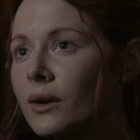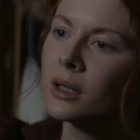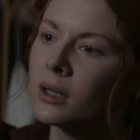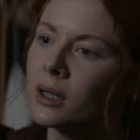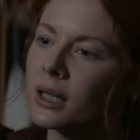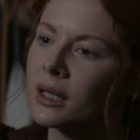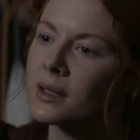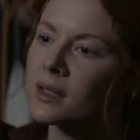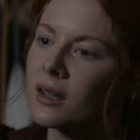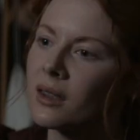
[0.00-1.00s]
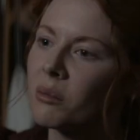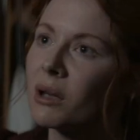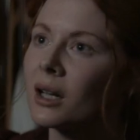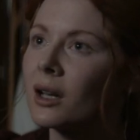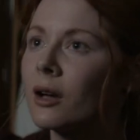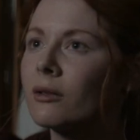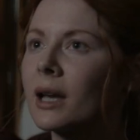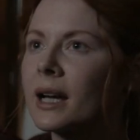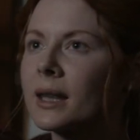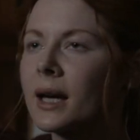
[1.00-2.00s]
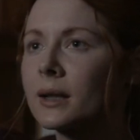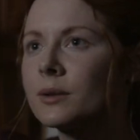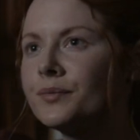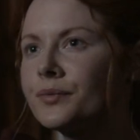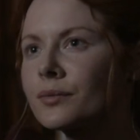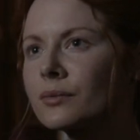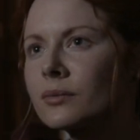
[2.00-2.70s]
She tells him that in her childhood her father had